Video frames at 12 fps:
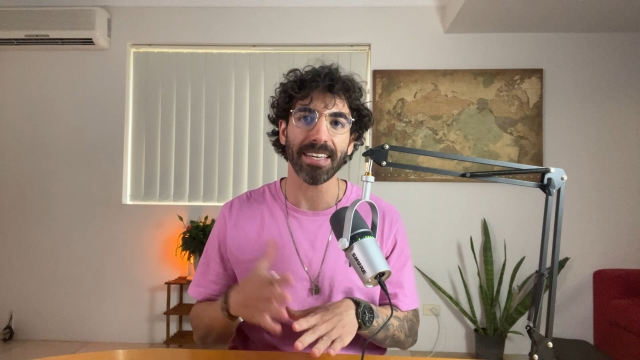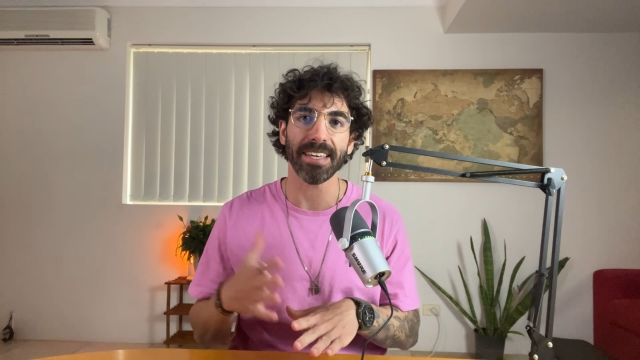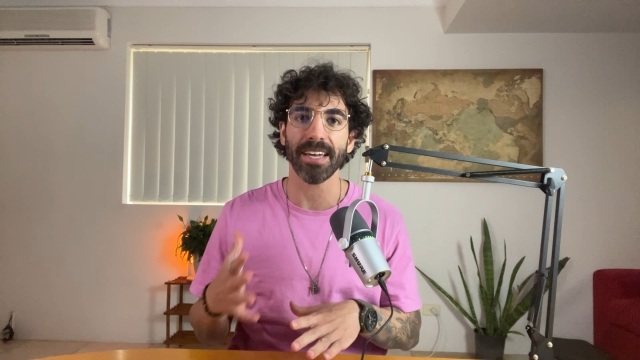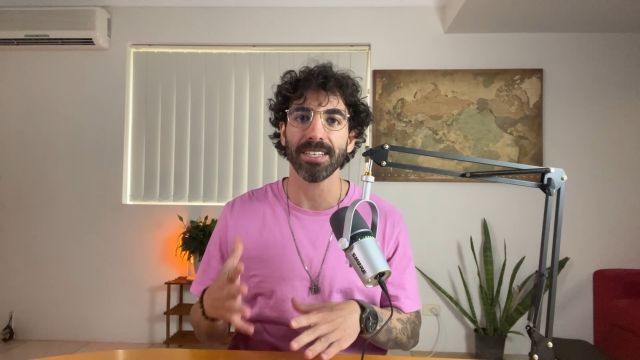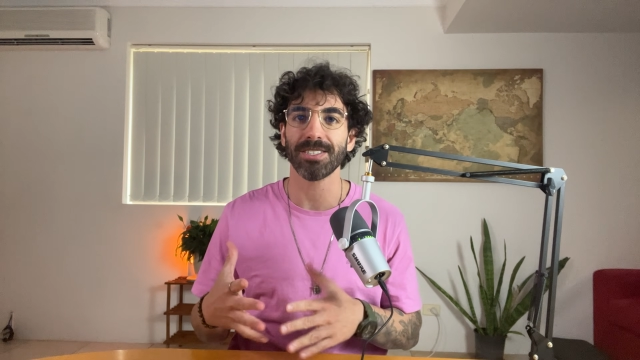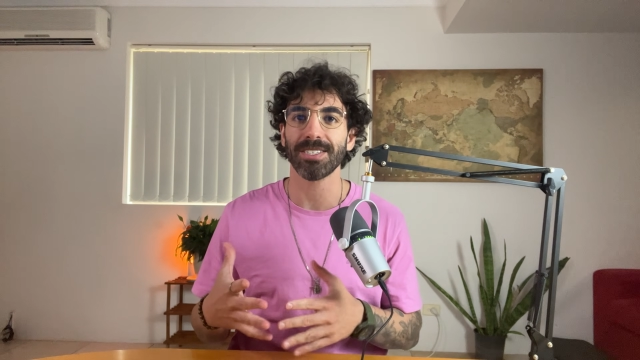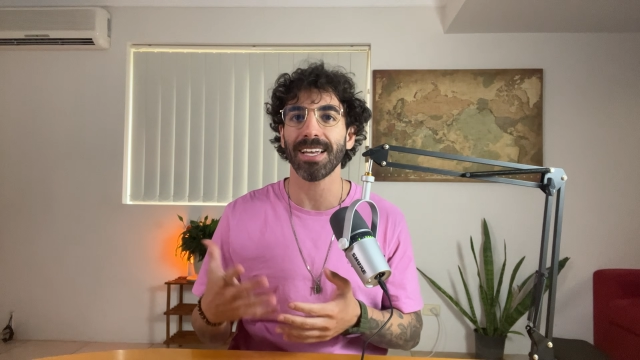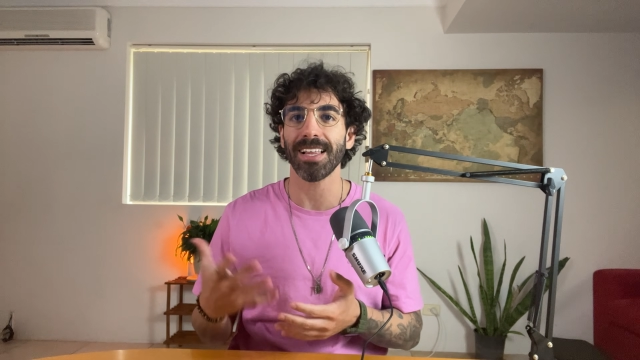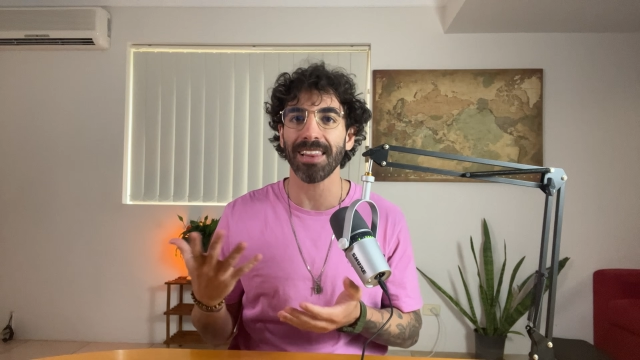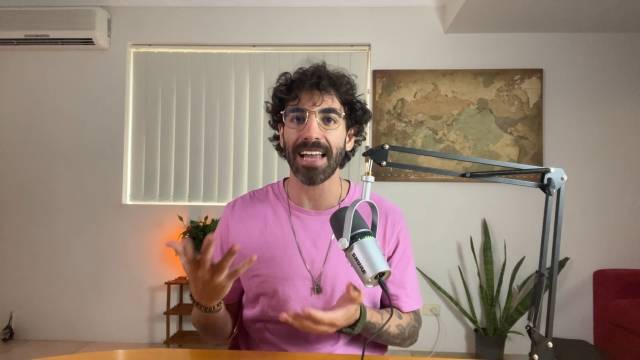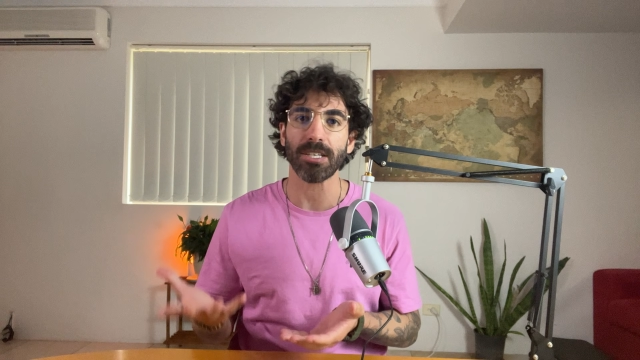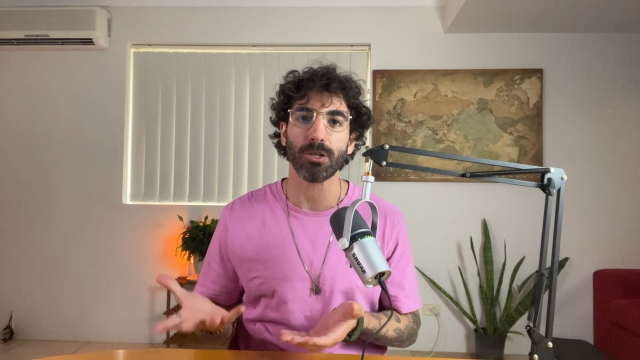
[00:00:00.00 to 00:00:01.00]

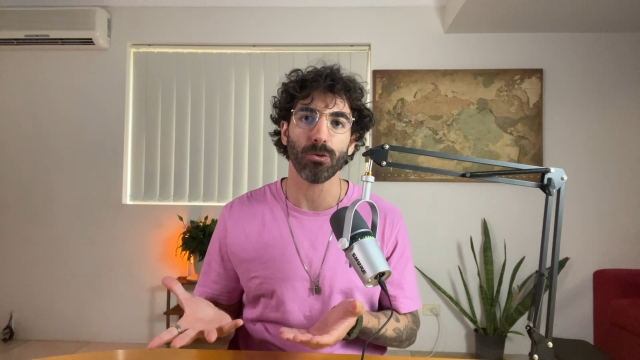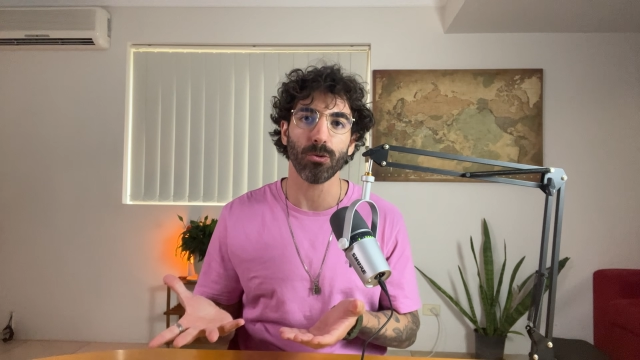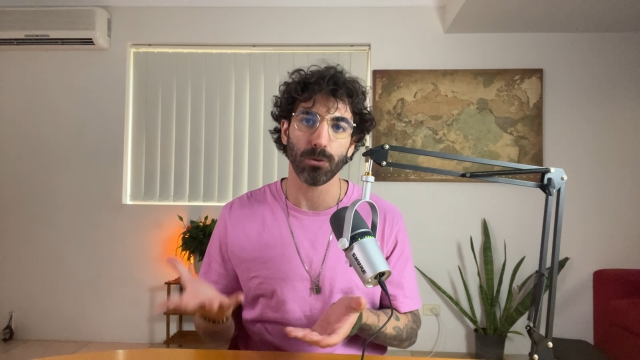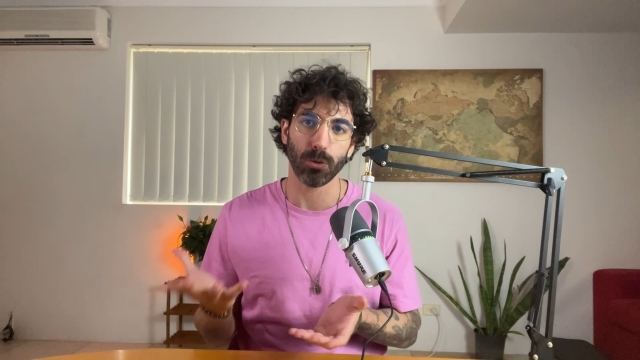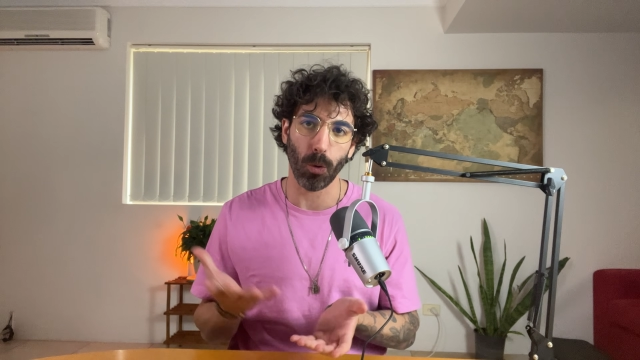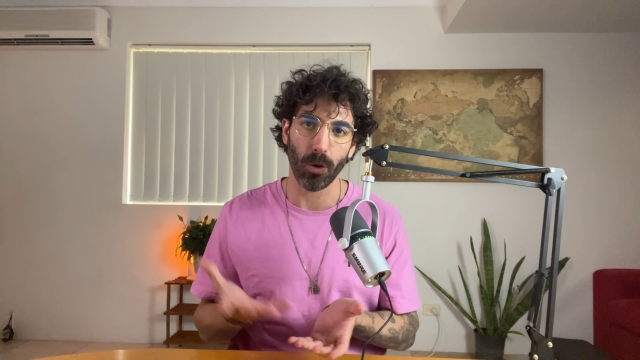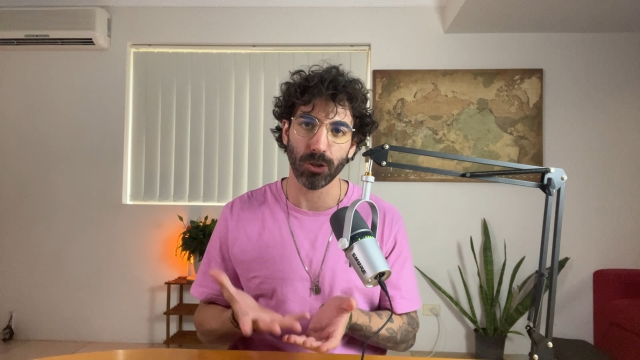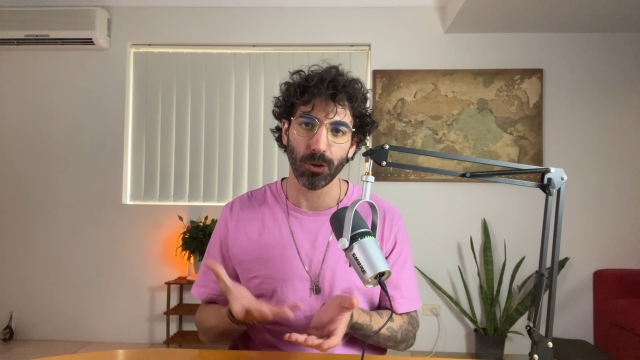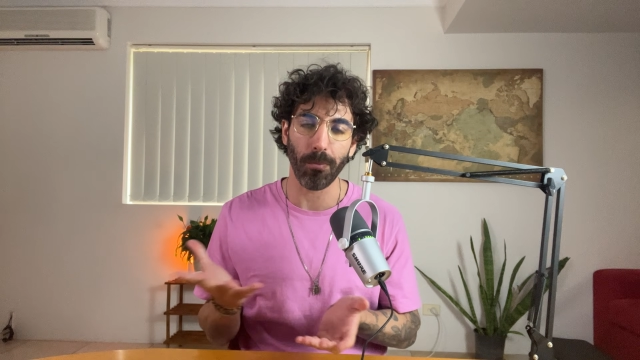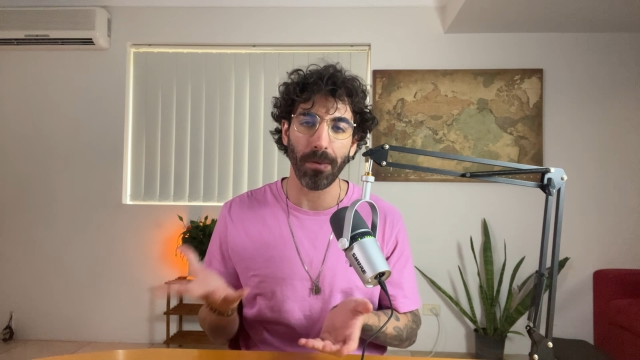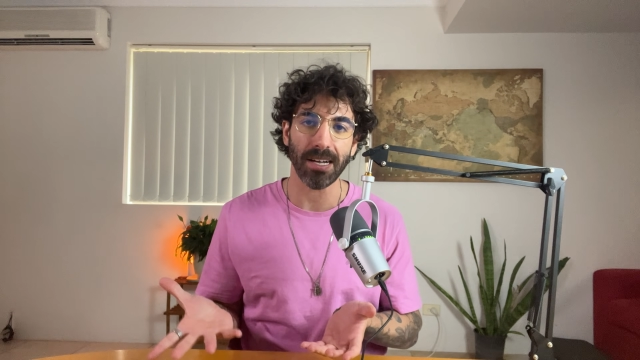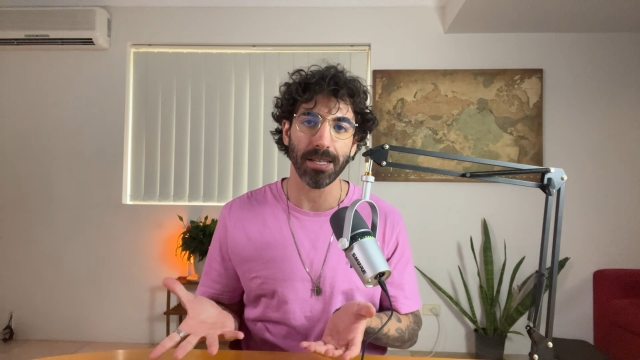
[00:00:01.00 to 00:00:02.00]
against lateral
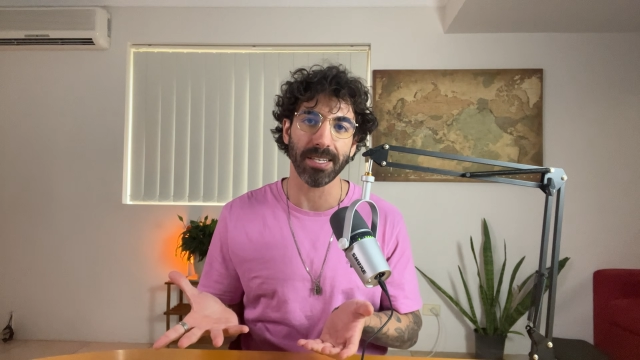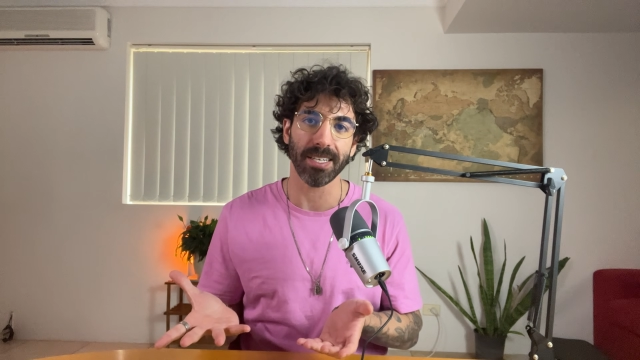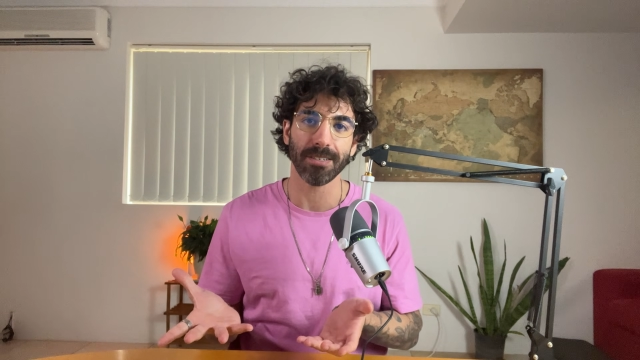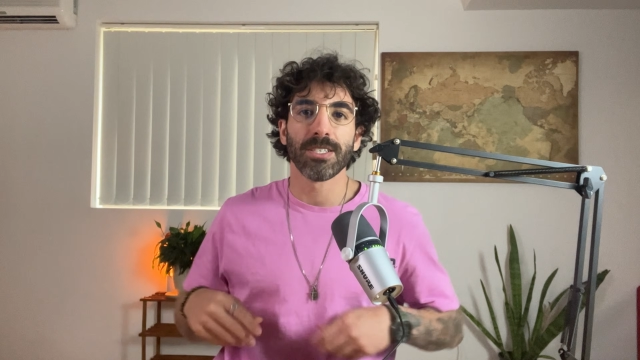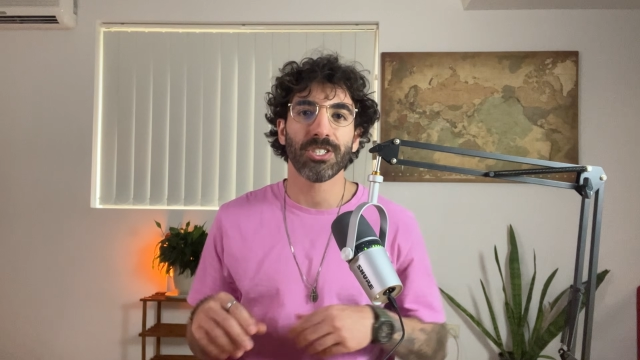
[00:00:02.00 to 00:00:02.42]
torsional buckling.